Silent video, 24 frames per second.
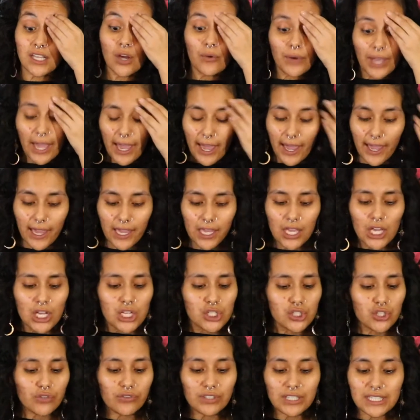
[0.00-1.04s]
Okay,
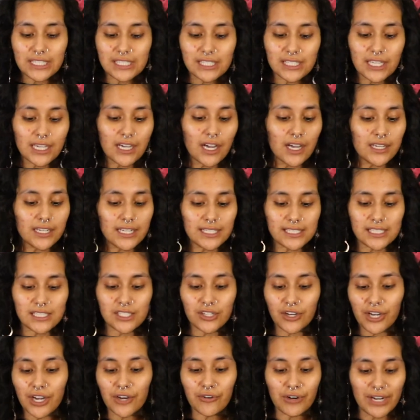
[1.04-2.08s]
so releasing
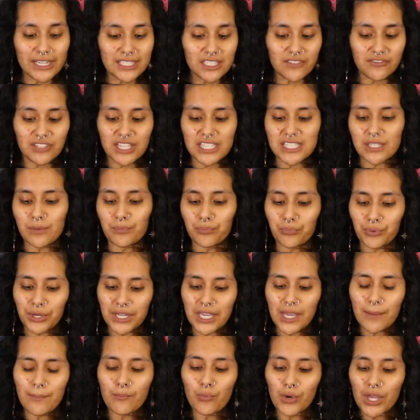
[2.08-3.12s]
unnecessary aggressiveness,
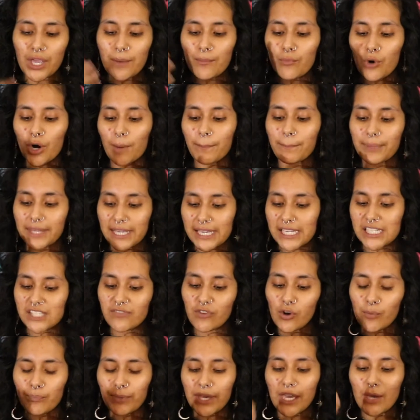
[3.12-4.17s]
being more
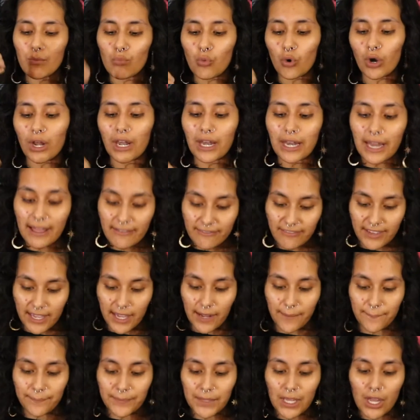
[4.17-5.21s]
peaceful, being more
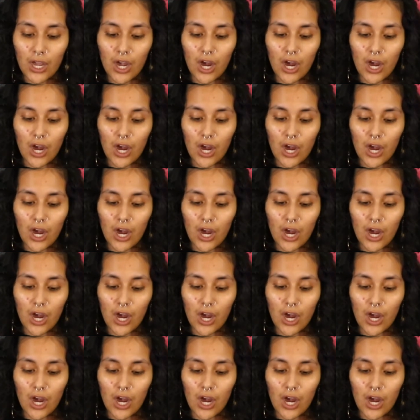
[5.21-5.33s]
loving.